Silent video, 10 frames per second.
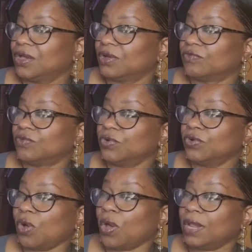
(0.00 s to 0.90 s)
Roo
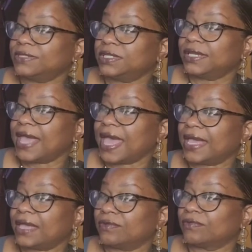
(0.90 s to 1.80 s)
caught up to the gang
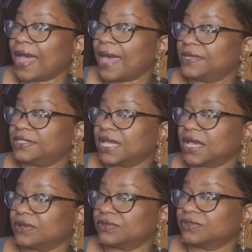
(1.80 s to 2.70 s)
at Rabbit's
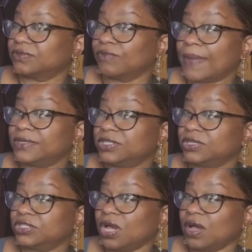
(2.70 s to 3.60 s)
house. Rabbit took
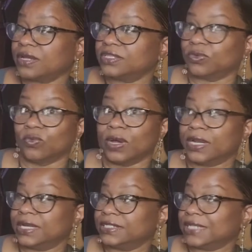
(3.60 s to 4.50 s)
charge, one
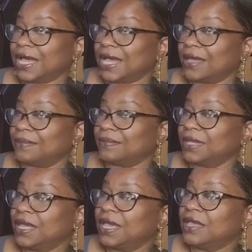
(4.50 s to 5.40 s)
at a time.
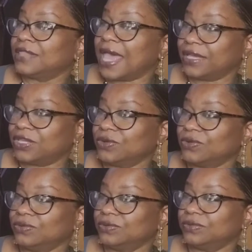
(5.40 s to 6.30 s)
Thank
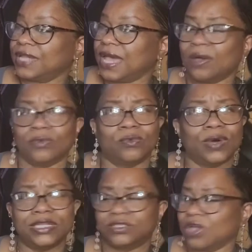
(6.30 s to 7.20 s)
you. Now,
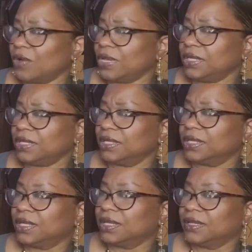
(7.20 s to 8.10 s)
what is going?
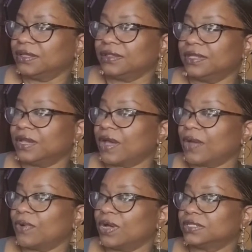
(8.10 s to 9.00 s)
There I
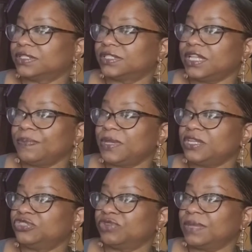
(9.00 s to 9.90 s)
was,
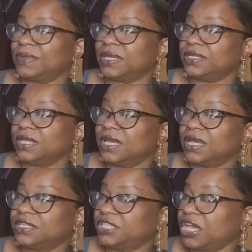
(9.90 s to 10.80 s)
sleeping, dreaming,
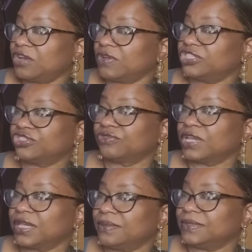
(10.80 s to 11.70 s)
Tiggerish
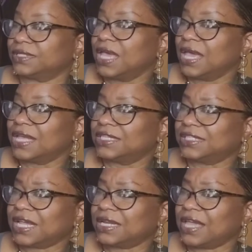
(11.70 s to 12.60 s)
dreams. And
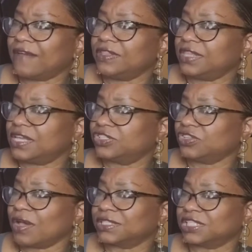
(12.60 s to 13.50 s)
suddenly everything
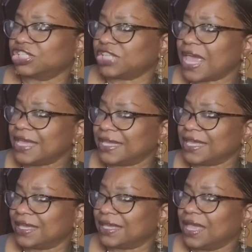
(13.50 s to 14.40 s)
starts
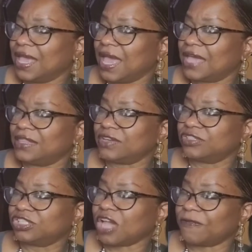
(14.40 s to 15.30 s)
a-shaking, and there's
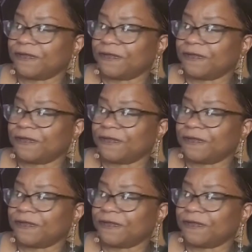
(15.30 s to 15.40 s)
stuff